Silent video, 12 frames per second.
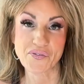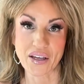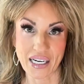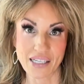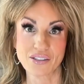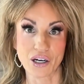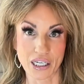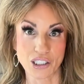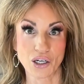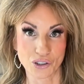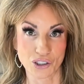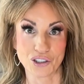that he's already
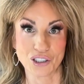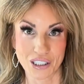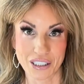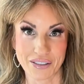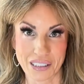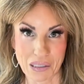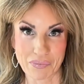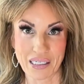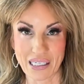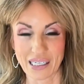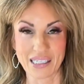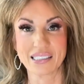told you to do in
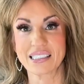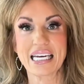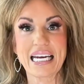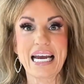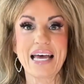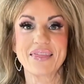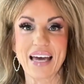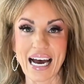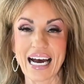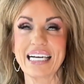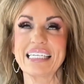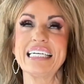obedience.
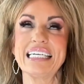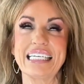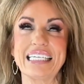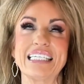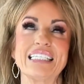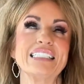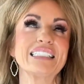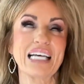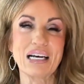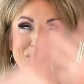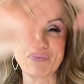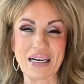That is
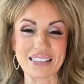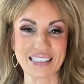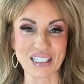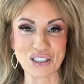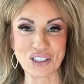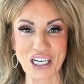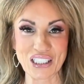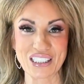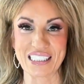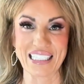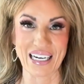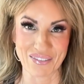my
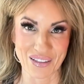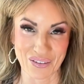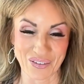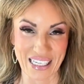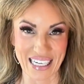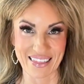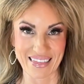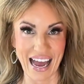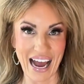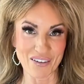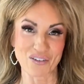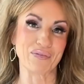suggestion of the week. The
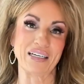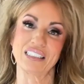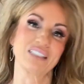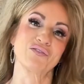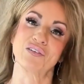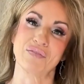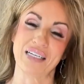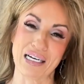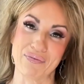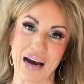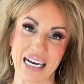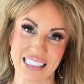affirmation from
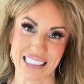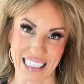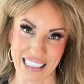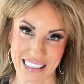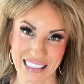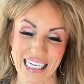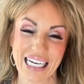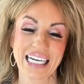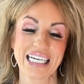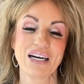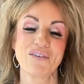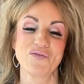Nehemiah 6,
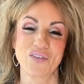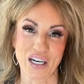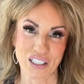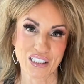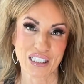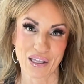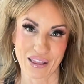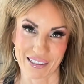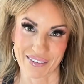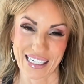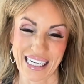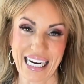verse
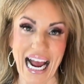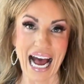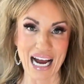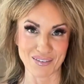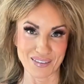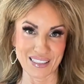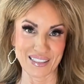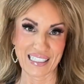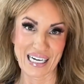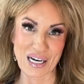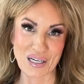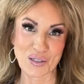3. I'm
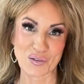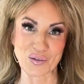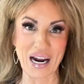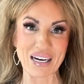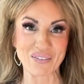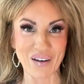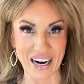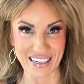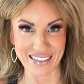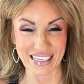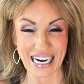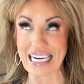doing a great
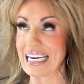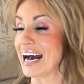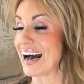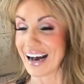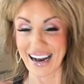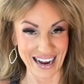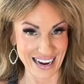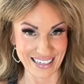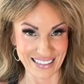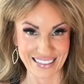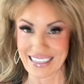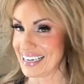work and I
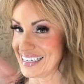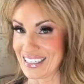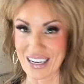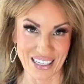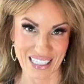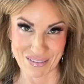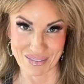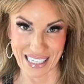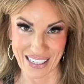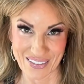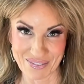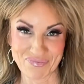cannot come
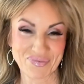down.